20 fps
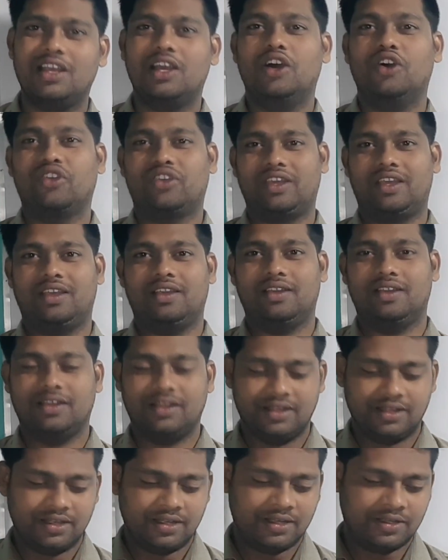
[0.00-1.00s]
Okay,
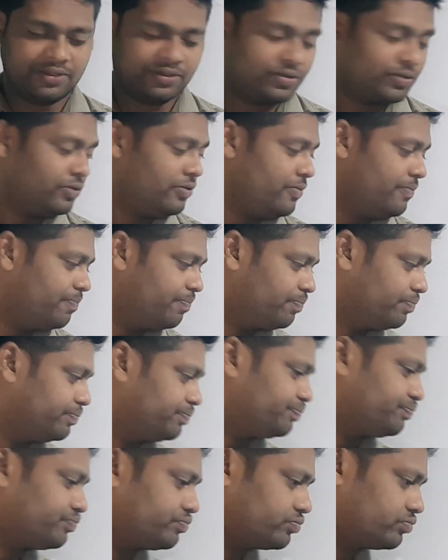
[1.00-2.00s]
so
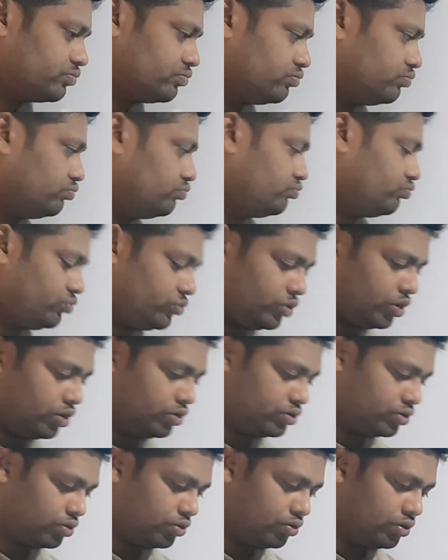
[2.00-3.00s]

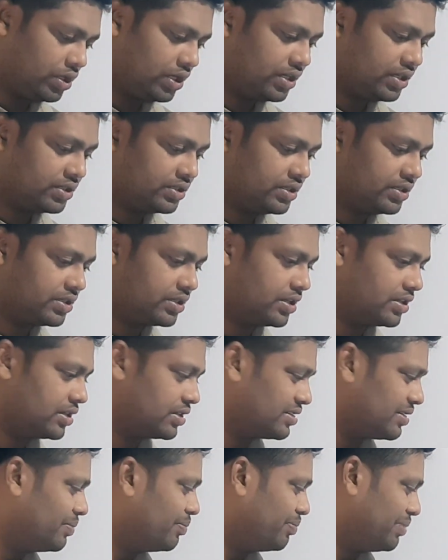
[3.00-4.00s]
let us discuss a
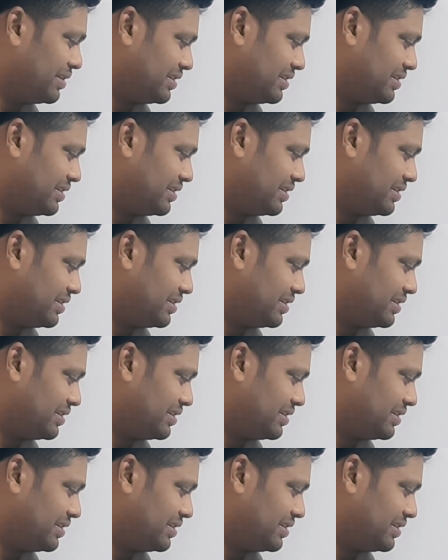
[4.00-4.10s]
simple